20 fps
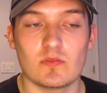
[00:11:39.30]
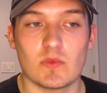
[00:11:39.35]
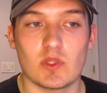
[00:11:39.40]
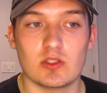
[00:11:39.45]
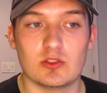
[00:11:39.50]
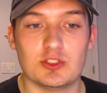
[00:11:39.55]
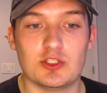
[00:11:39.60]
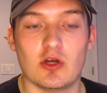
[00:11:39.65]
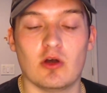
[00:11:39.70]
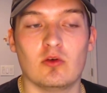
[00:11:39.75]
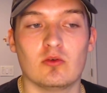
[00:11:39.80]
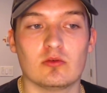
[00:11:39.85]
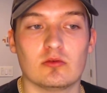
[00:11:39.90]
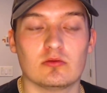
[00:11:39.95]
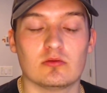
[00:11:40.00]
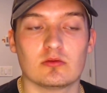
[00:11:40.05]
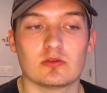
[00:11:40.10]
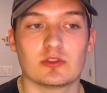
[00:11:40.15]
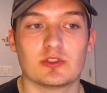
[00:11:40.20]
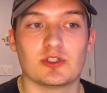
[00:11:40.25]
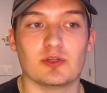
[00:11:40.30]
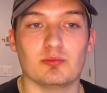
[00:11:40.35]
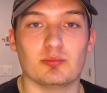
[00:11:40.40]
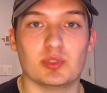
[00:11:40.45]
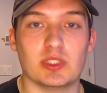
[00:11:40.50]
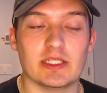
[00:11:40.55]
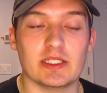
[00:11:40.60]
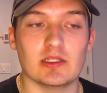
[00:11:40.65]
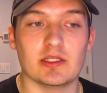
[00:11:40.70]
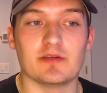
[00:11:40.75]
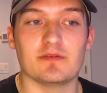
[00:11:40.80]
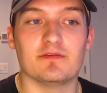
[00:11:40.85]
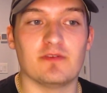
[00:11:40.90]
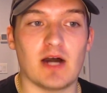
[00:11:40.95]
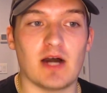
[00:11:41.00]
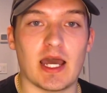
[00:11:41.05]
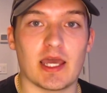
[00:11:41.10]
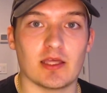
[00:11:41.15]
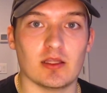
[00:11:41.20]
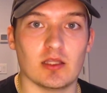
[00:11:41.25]
don't completely
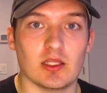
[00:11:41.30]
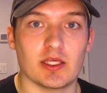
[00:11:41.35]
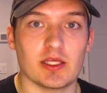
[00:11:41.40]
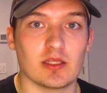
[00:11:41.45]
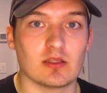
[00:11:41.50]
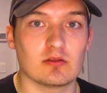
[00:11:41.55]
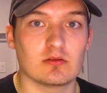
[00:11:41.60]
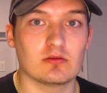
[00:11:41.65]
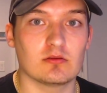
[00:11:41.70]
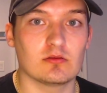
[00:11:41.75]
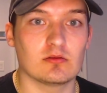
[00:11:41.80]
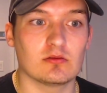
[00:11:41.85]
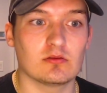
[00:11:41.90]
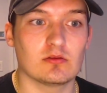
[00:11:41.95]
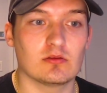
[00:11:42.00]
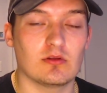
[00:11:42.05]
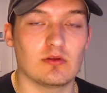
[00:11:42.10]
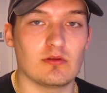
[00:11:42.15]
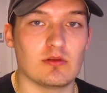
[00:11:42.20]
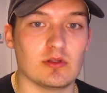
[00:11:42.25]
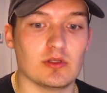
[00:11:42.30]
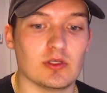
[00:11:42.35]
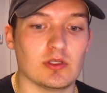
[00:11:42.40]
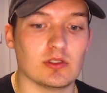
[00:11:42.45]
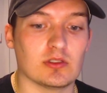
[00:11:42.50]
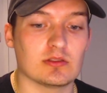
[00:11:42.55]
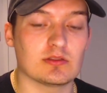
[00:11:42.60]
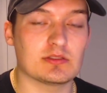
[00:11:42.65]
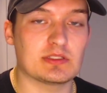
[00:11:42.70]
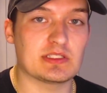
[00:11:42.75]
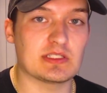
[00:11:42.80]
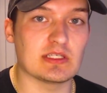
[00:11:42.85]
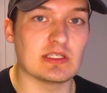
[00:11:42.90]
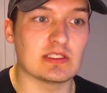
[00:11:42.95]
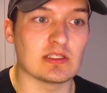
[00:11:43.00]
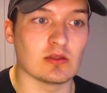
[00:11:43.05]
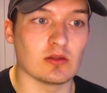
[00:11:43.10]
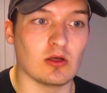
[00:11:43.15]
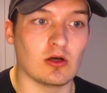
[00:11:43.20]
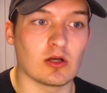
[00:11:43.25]
violate the
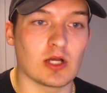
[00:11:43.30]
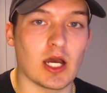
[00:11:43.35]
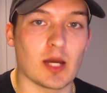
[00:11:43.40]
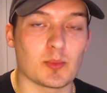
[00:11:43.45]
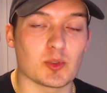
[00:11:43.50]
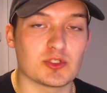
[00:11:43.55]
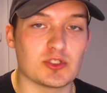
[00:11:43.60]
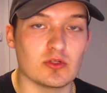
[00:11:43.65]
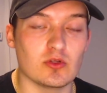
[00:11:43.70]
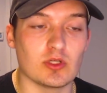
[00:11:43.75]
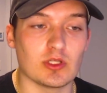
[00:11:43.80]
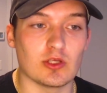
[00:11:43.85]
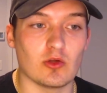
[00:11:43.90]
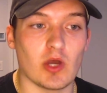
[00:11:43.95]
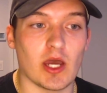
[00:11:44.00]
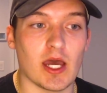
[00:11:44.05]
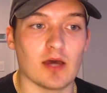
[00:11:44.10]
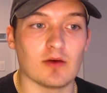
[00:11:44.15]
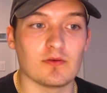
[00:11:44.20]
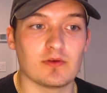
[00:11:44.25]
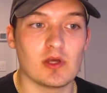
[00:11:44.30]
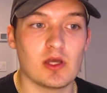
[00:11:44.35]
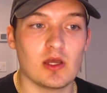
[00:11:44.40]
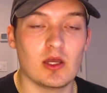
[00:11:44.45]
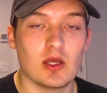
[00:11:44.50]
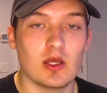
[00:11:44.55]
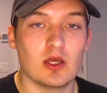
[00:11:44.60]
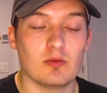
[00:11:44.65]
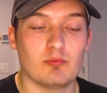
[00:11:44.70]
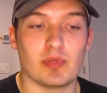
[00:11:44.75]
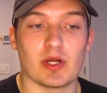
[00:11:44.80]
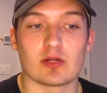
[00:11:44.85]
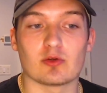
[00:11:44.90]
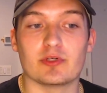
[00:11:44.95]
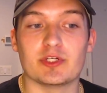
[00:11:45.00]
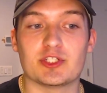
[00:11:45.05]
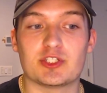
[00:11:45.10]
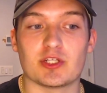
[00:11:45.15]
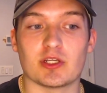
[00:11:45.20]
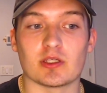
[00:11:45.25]
season-long opportunity you have by
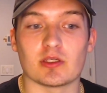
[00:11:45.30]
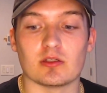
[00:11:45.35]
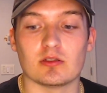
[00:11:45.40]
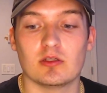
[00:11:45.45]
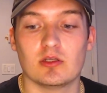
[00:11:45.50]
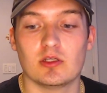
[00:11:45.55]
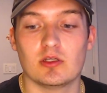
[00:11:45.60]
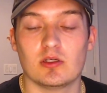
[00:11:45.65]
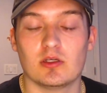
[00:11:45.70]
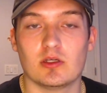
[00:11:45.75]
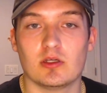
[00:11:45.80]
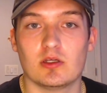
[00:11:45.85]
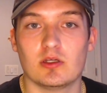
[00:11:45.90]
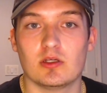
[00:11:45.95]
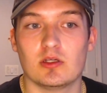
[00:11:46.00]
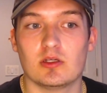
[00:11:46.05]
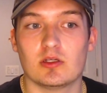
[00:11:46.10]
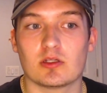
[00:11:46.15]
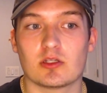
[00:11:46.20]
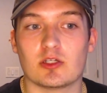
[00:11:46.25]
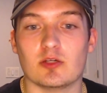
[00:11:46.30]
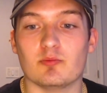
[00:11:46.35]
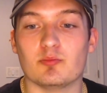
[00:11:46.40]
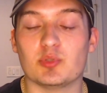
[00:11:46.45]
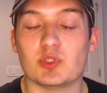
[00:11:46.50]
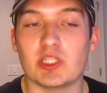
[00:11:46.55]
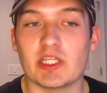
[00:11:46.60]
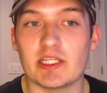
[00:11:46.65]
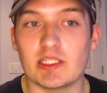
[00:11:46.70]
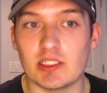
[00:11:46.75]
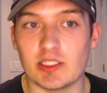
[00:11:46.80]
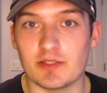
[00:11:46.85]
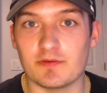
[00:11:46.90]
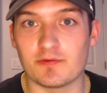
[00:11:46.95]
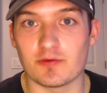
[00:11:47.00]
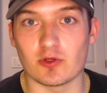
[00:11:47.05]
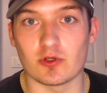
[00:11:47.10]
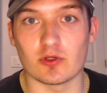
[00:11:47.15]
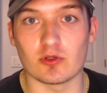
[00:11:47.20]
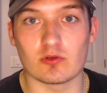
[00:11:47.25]
reaching completely
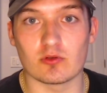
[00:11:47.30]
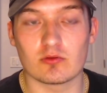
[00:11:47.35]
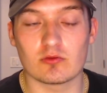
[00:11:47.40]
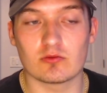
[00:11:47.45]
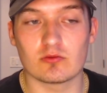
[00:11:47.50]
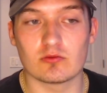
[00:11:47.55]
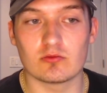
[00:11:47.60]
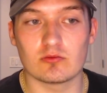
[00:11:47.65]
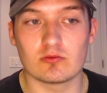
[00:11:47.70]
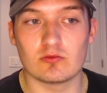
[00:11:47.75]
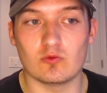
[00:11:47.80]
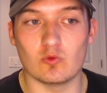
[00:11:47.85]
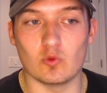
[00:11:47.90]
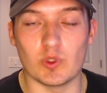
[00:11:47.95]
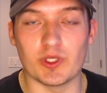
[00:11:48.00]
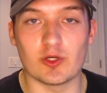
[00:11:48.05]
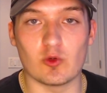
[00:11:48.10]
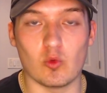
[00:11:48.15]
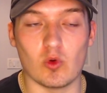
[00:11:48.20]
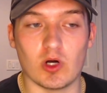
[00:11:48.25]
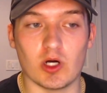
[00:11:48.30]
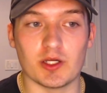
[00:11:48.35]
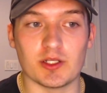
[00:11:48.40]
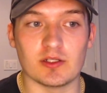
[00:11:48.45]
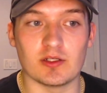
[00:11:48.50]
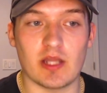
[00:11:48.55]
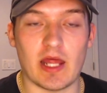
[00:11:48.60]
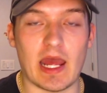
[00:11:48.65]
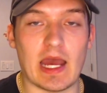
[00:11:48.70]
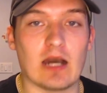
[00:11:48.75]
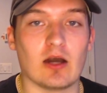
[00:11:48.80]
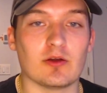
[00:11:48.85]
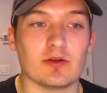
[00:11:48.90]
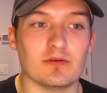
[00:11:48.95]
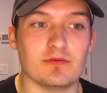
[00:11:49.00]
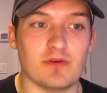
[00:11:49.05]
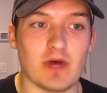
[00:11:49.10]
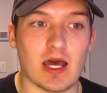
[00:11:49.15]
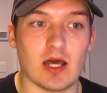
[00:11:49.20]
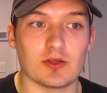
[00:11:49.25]
for week 1 out of
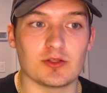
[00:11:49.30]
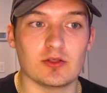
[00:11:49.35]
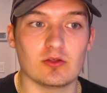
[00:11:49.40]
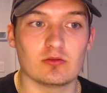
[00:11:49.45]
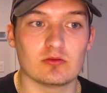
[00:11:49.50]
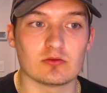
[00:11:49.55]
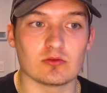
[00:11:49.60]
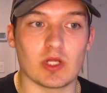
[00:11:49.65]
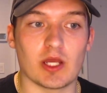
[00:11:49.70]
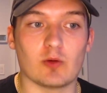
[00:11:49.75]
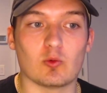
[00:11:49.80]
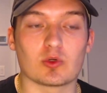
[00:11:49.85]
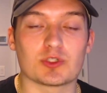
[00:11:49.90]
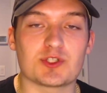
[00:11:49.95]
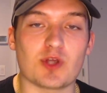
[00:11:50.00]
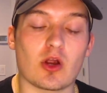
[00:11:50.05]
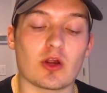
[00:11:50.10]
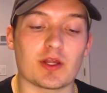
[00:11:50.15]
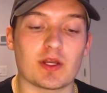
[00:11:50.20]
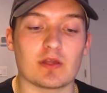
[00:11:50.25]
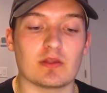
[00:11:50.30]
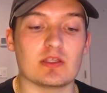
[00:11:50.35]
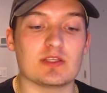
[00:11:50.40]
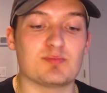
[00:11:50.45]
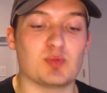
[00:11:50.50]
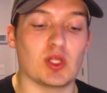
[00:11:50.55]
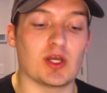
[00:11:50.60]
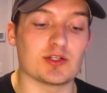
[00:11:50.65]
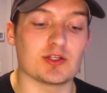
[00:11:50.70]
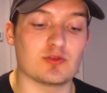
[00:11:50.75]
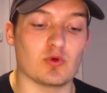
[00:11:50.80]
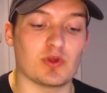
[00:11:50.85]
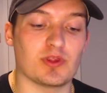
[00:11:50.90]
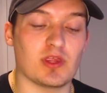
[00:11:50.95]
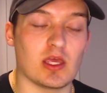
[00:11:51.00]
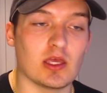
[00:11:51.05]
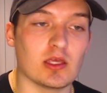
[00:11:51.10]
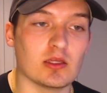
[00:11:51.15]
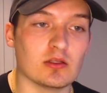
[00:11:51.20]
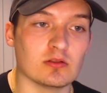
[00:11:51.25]
value, right? We're targeting these players
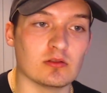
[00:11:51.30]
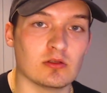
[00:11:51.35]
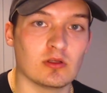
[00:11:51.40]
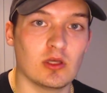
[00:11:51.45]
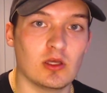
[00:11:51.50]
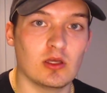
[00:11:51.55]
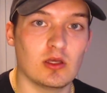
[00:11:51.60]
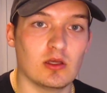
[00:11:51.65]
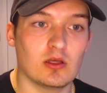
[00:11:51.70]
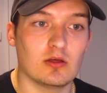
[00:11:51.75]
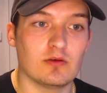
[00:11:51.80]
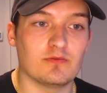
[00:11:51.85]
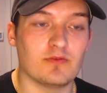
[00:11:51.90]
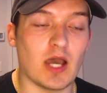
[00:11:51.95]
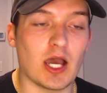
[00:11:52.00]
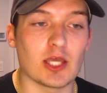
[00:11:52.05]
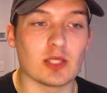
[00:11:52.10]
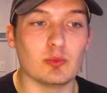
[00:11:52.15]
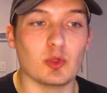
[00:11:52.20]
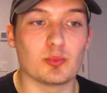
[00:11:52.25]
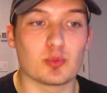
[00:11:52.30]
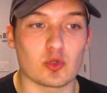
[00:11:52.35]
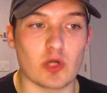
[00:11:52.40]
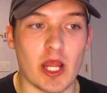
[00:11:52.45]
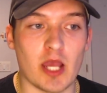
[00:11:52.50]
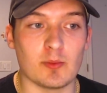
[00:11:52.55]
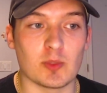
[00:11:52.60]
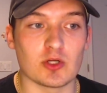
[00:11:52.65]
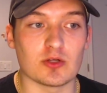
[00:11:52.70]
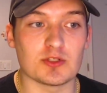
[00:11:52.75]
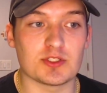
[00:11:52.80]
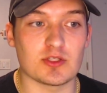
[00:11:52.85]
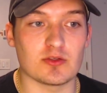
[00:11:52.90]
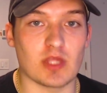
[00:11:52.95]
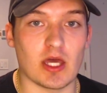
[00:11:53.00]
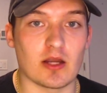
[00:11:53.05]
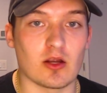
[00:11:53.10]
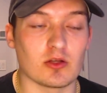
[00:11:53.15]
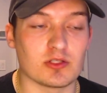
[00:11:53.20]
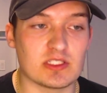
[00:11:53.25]
within valuable parameters so
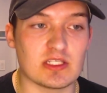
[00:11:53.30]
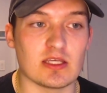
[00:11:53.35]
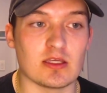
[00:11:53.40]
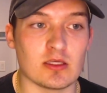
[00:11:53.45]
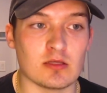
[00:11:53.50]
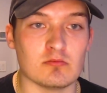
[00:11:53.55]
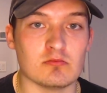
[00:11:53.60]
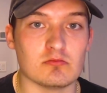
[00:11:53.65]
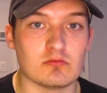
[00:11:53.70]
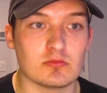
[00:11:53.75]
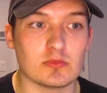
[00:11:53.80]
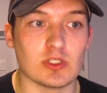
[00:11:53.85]
that our team,